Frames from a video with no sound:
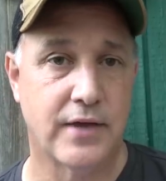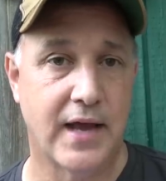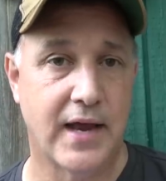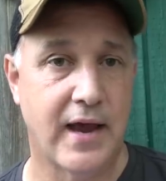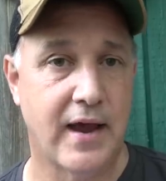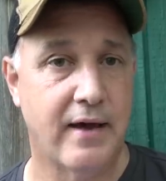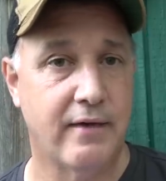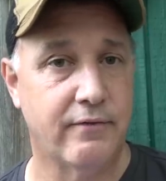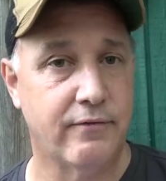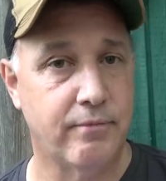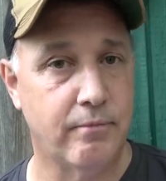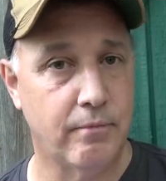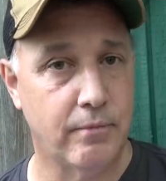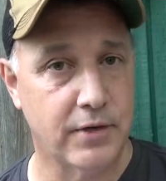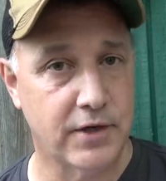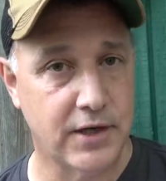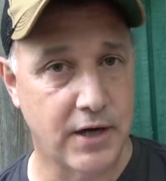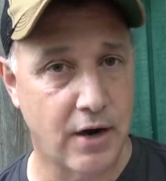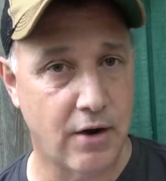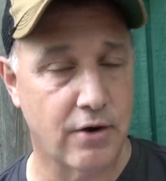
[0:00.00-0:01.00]
They have
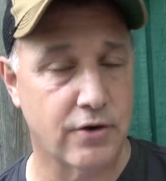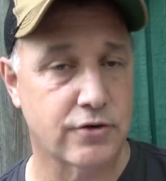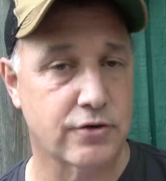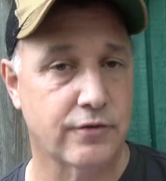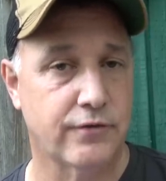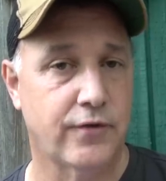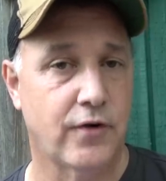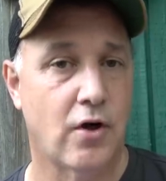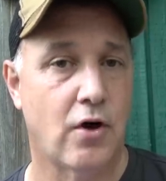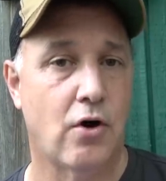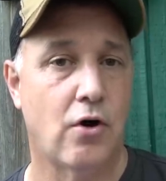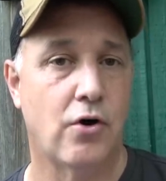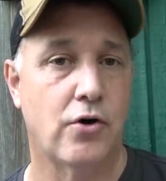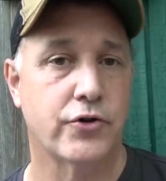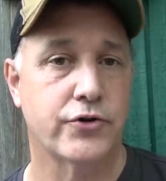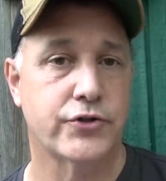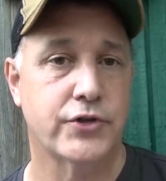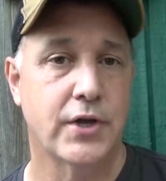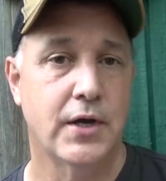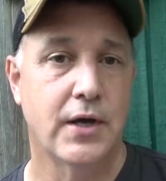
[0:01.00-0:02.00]
character
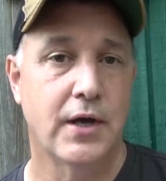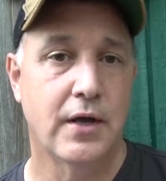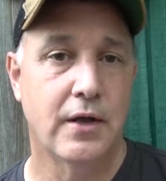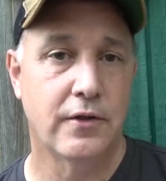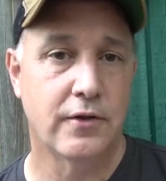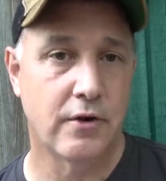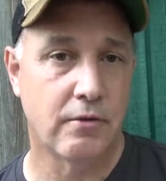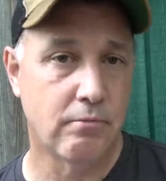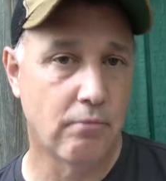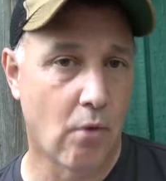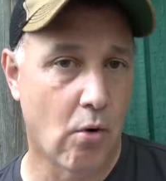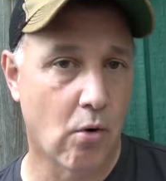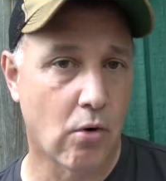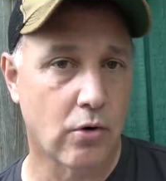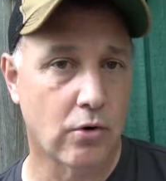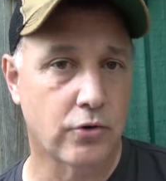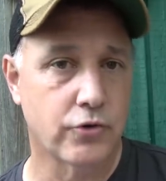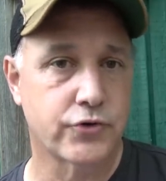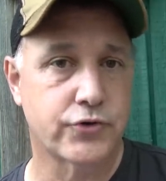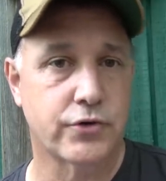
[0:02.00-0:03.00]
flaws, their
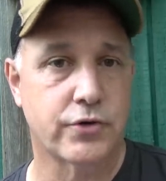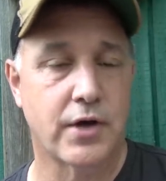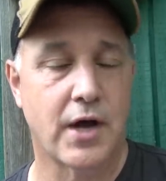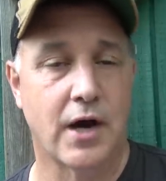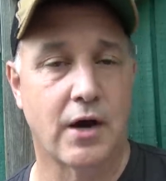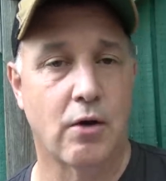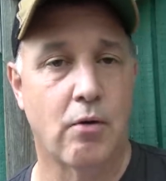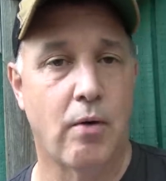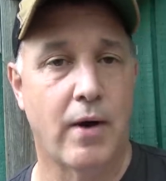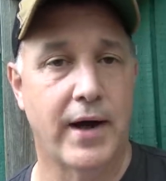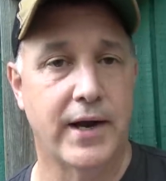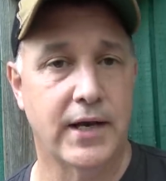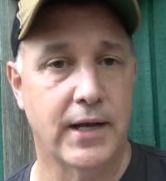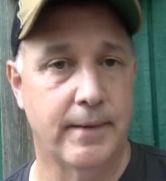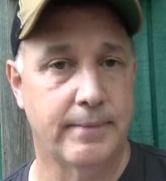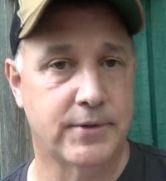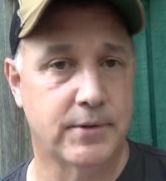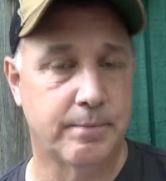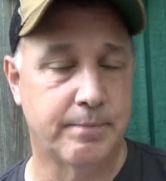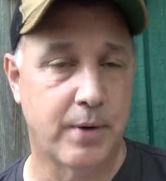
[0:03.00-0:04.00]
morals are not quite
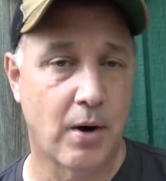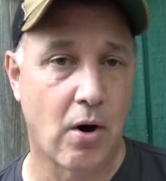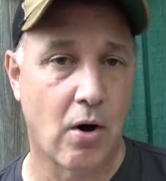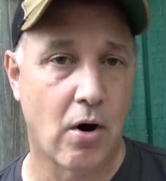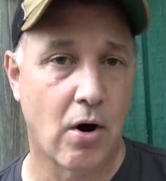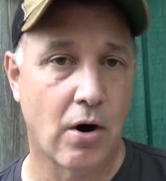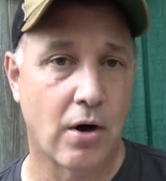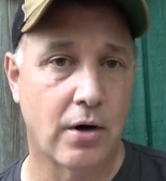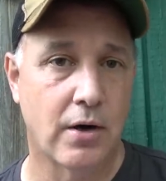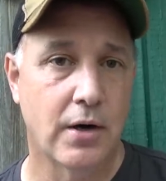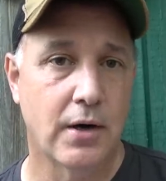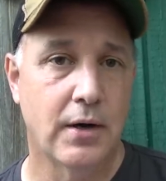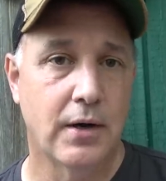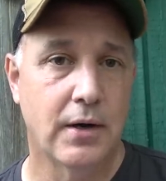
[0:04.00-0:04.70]
up to par.